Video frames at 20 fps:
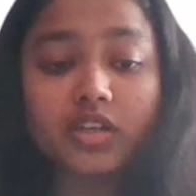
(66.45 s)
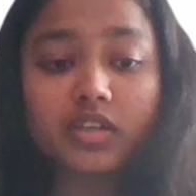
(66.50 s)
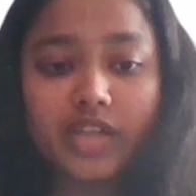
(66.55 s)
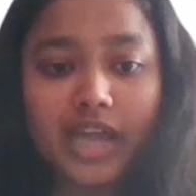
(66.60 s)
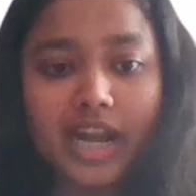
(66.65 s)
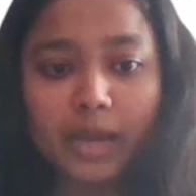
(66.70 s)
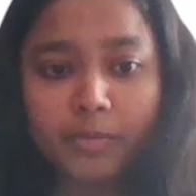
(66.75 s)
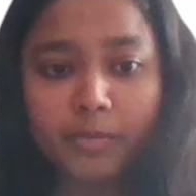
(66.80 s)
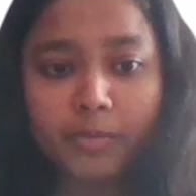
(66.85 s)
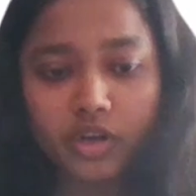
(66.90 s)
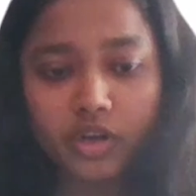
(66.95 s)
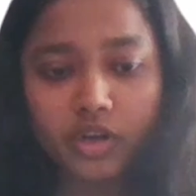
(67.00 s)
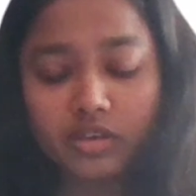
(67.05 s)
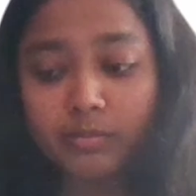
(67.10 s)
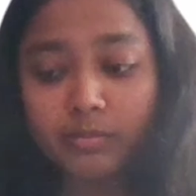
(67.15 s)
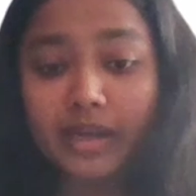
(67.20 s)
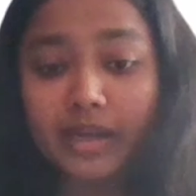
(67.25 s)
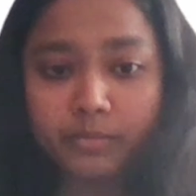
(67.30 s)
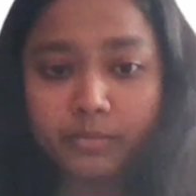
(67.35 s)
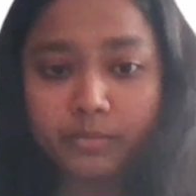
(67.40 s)
tell
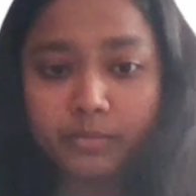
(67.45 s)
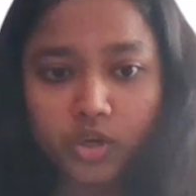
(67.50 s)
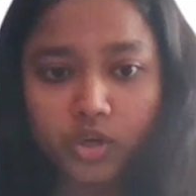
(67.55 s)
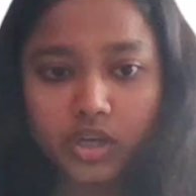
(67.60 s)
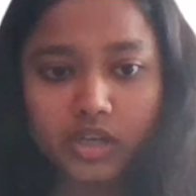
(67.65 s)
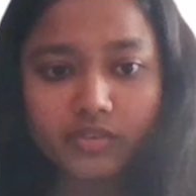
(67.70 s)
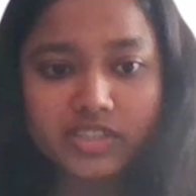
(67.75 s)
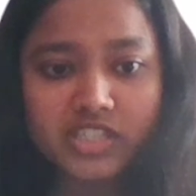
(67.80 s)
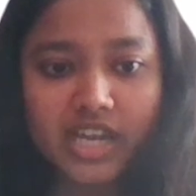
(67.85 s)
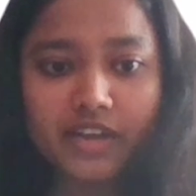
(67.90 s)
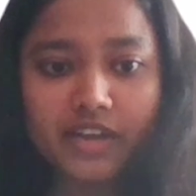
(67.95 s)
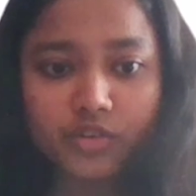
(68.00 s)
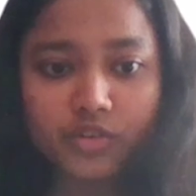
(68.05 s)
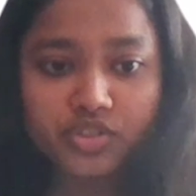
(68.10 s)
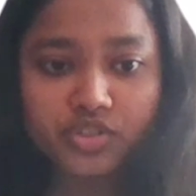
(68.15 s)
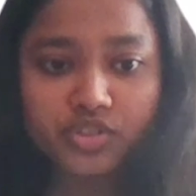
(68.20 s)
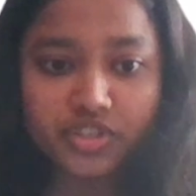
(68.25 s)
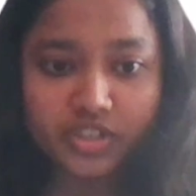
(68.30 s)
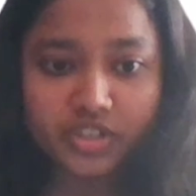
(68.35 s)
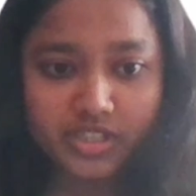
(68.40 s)
about my book, which I
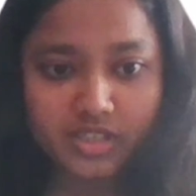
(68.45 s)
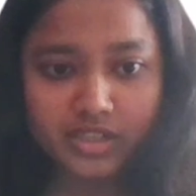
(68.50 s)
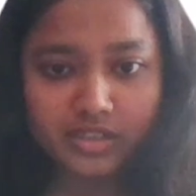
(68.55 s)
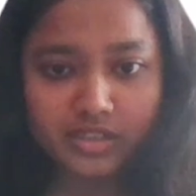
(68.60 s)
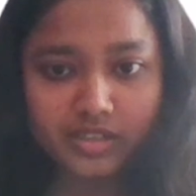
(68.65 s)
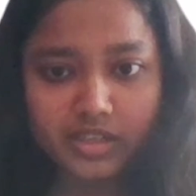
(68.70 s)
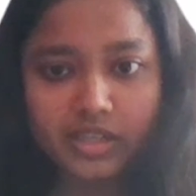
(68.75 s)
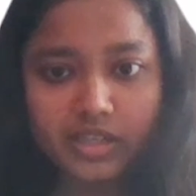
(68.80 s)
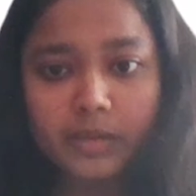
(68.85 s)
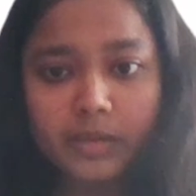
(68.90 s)
wrote recently.